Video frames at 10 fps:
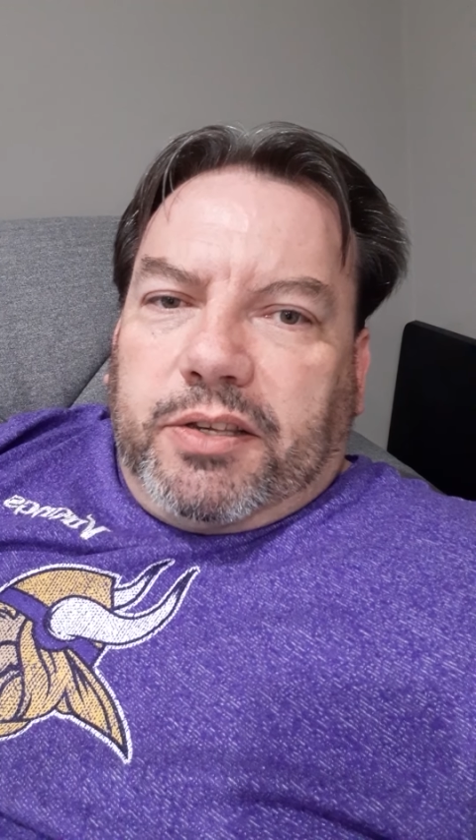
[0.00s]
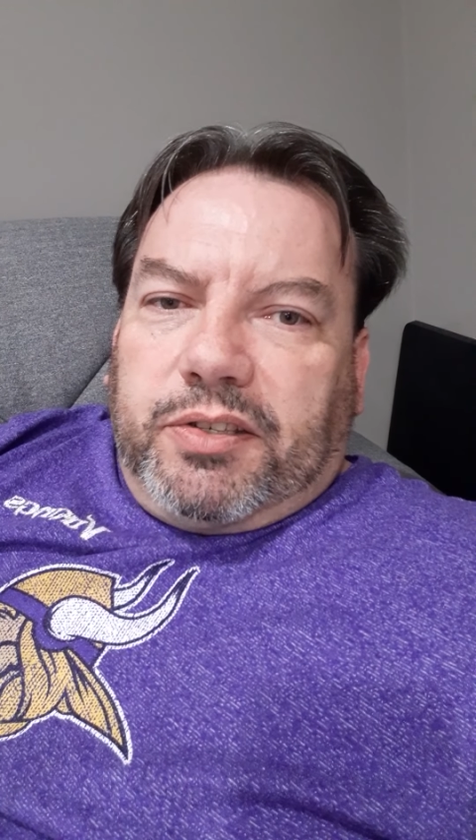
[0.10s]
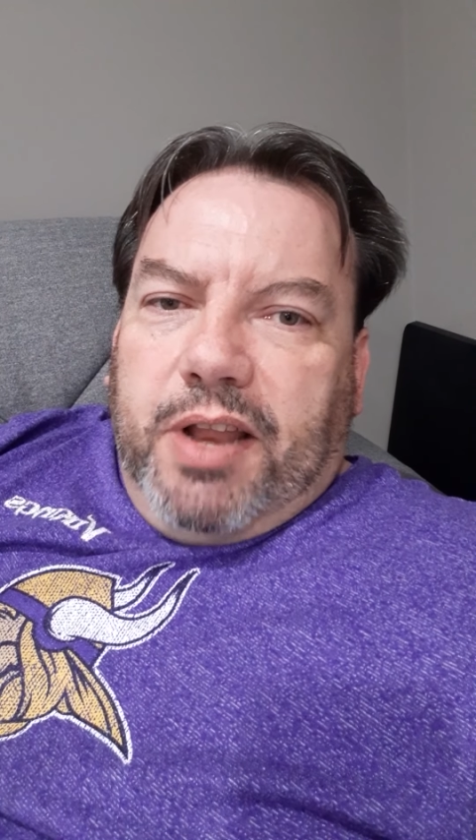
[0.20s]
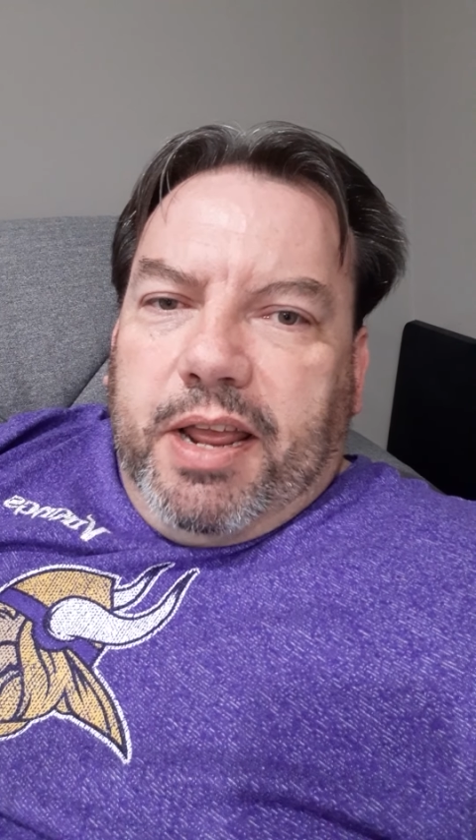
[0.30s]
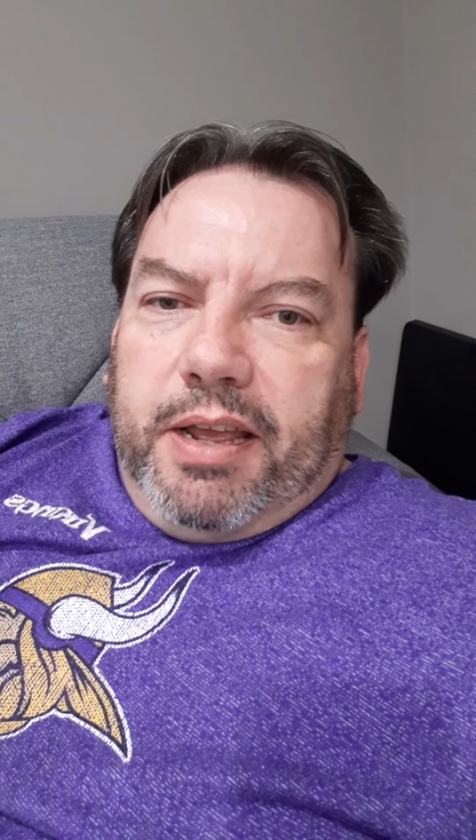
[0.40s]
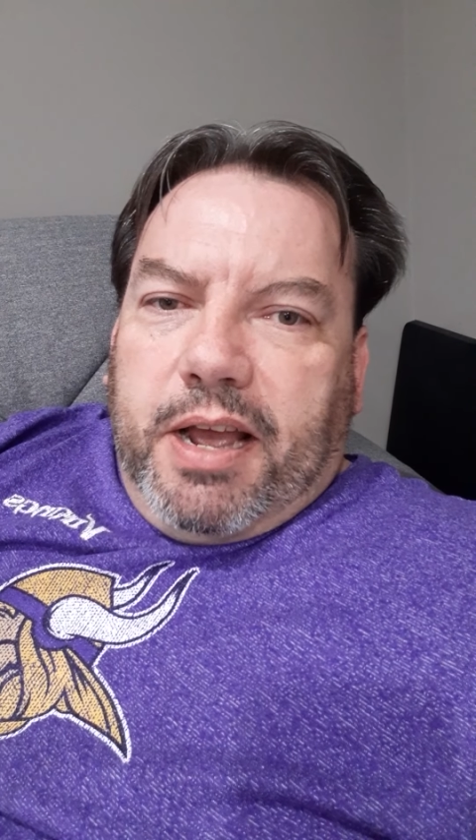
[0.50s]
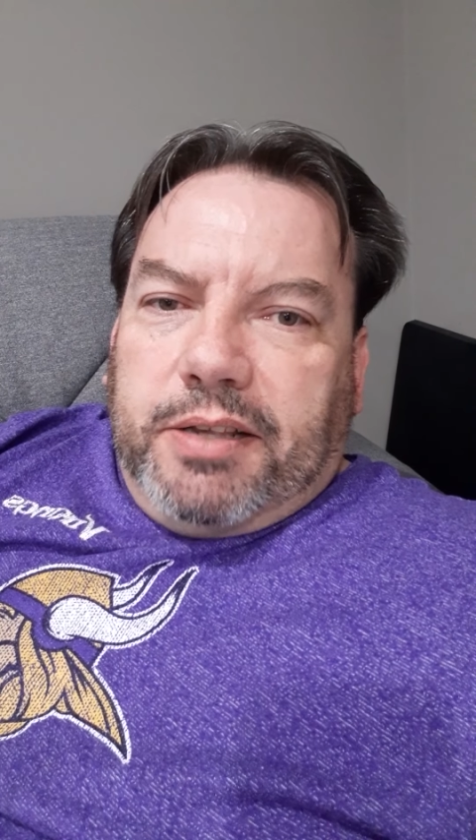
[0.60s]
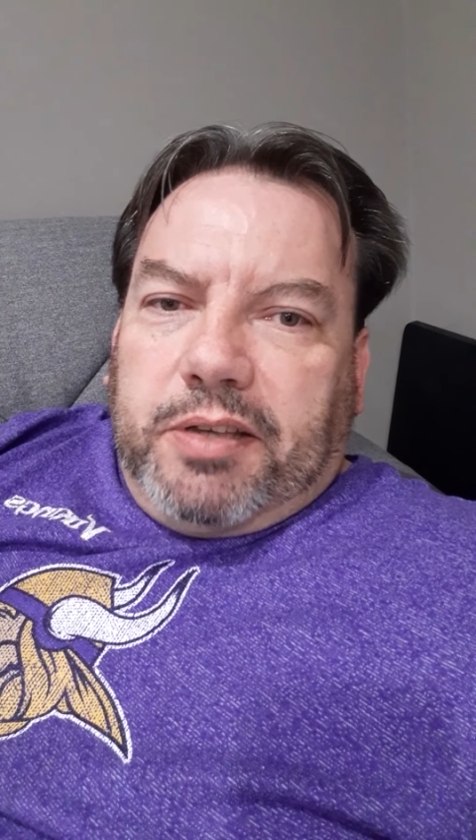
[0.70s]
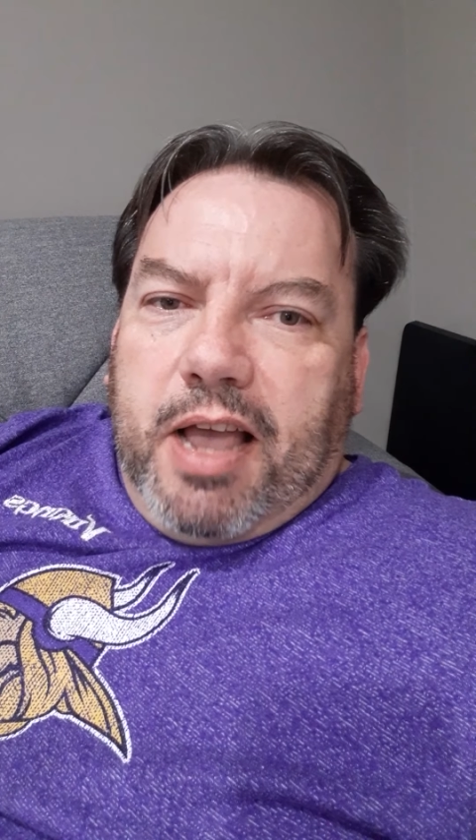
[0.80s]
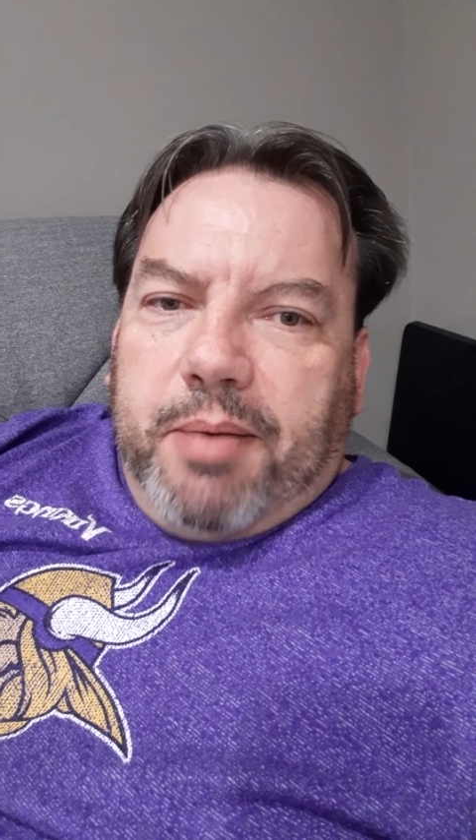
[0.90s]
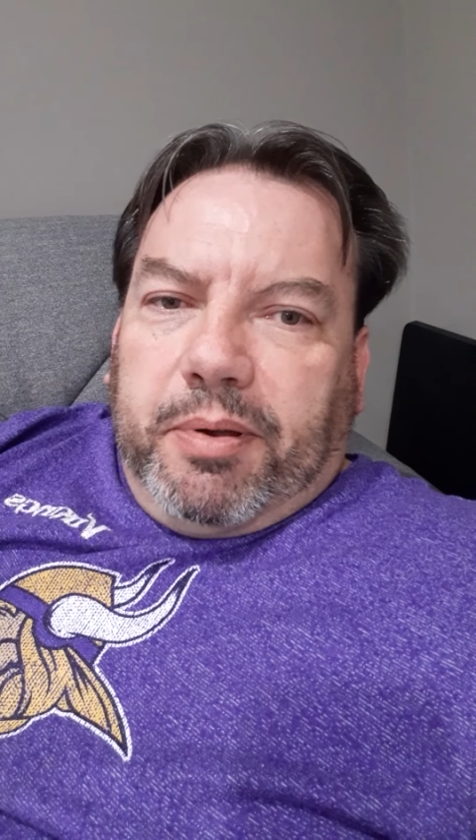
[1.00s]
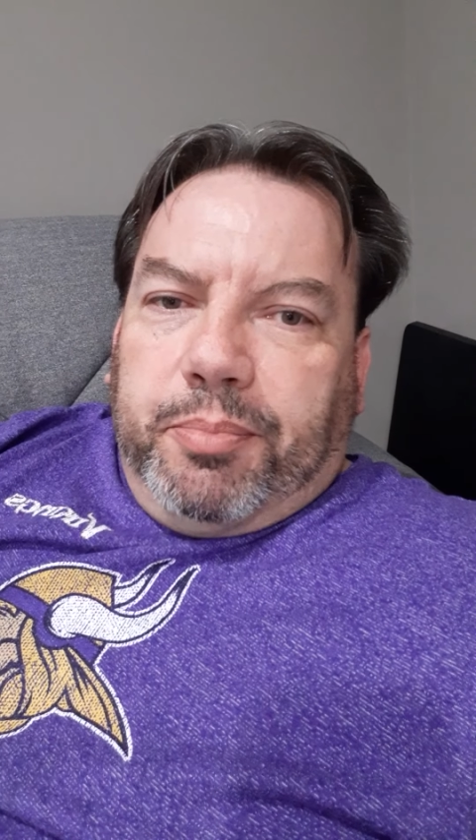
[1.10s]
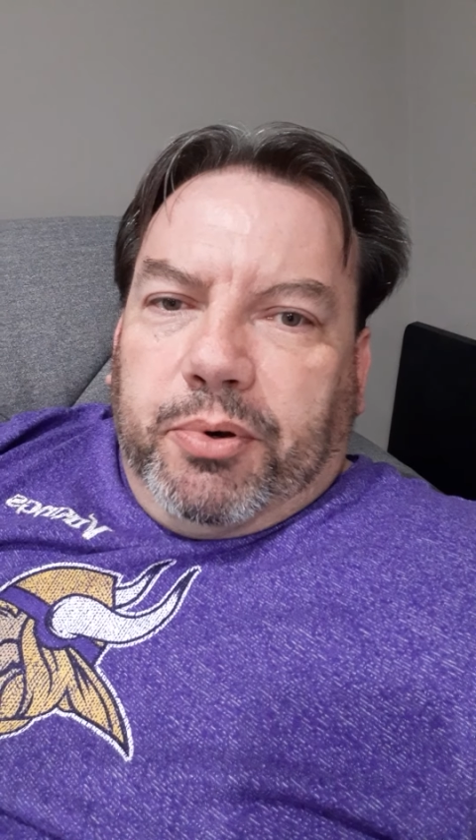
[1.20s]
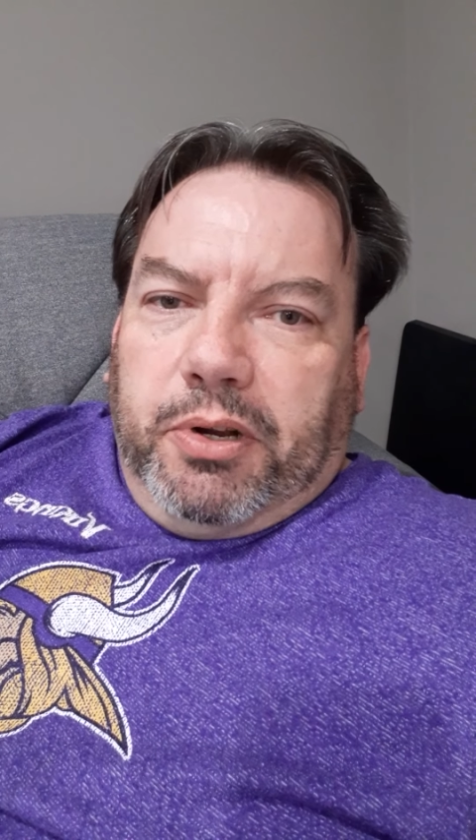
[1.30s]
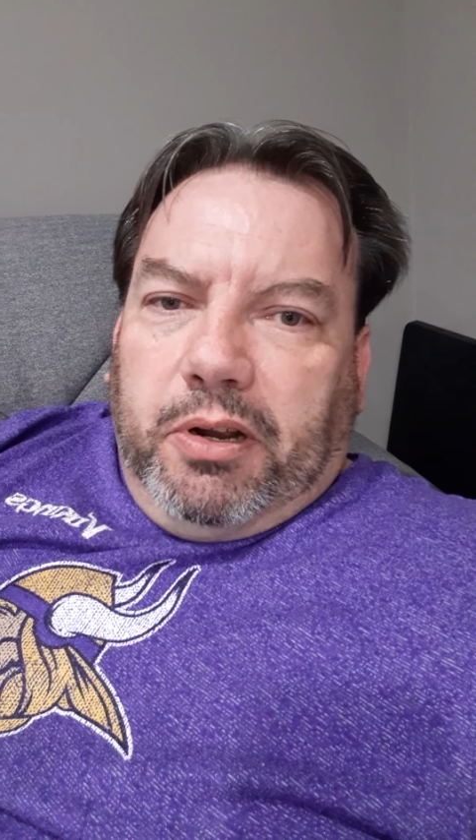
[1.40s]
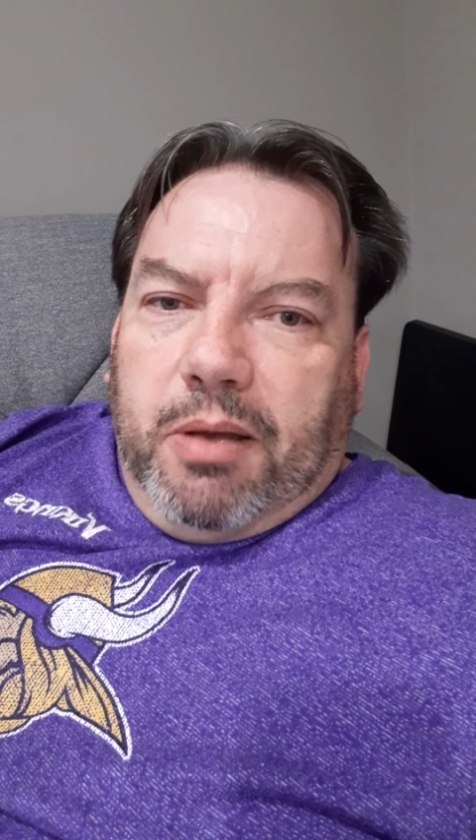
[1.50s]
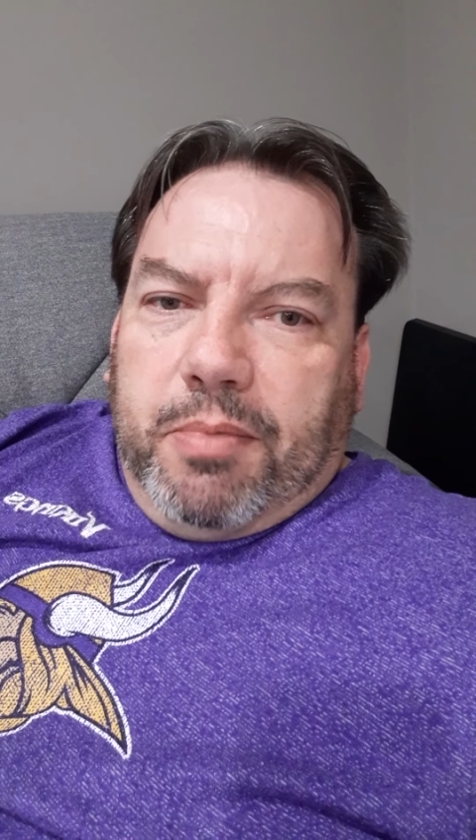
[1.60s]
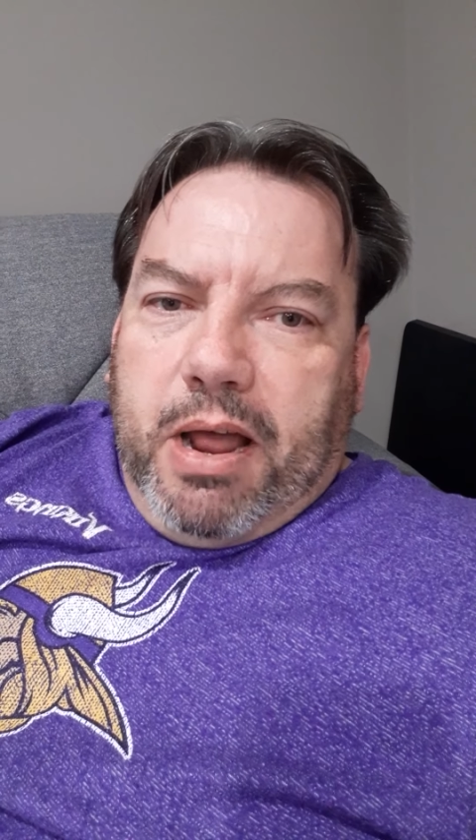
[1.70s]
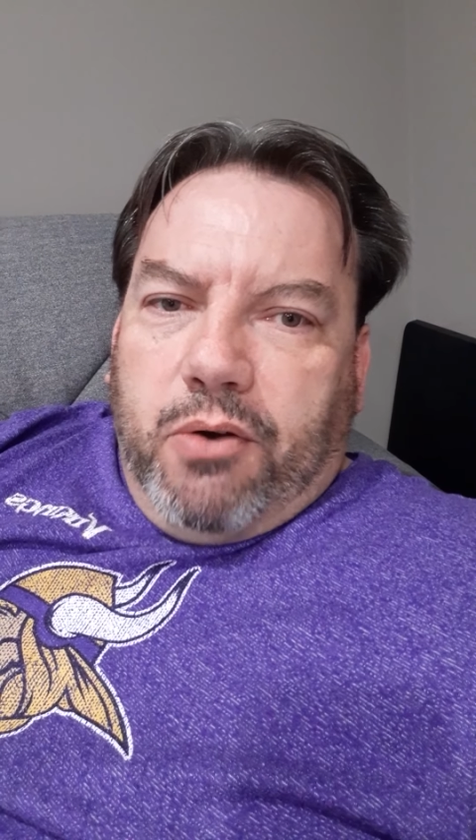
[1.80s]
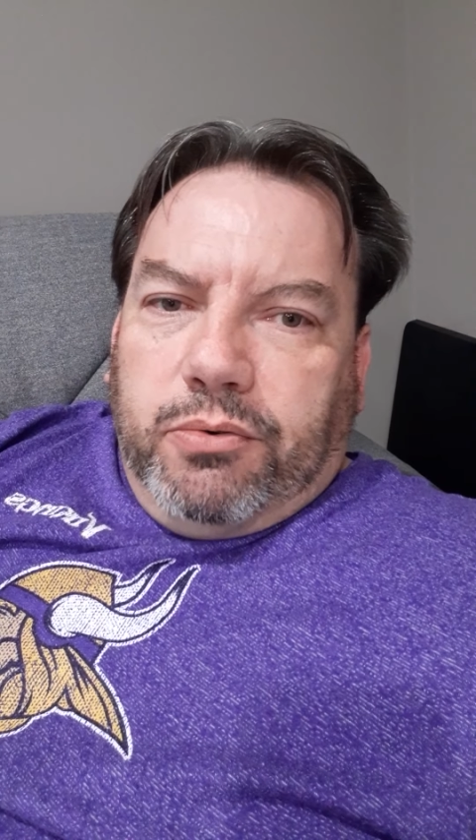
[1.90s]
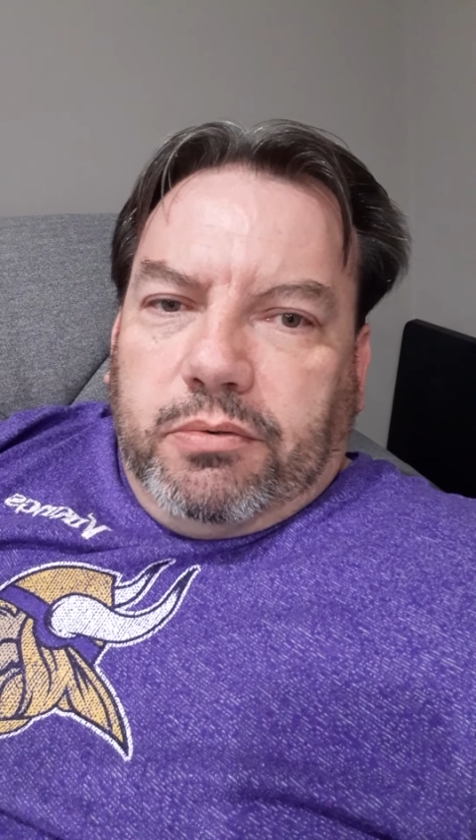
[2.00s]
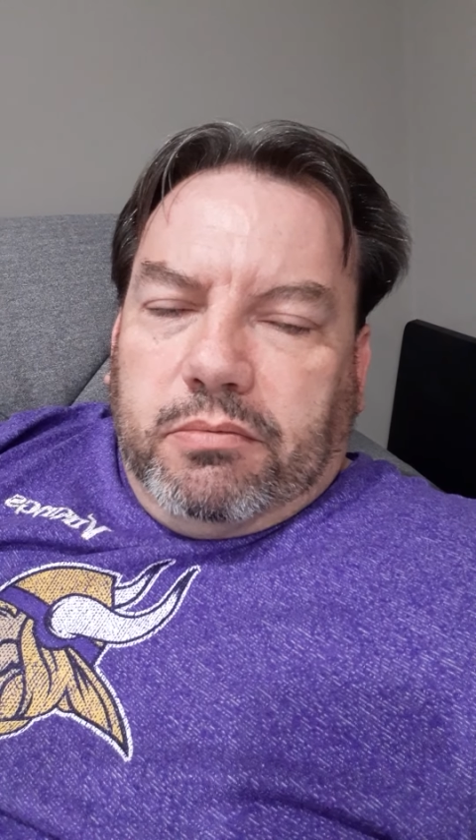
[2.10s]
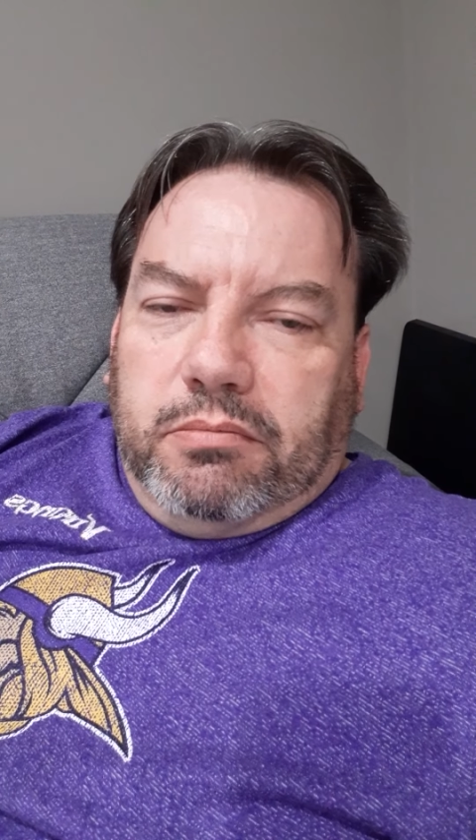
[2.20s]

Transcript: Snake Eyes comic book coming out.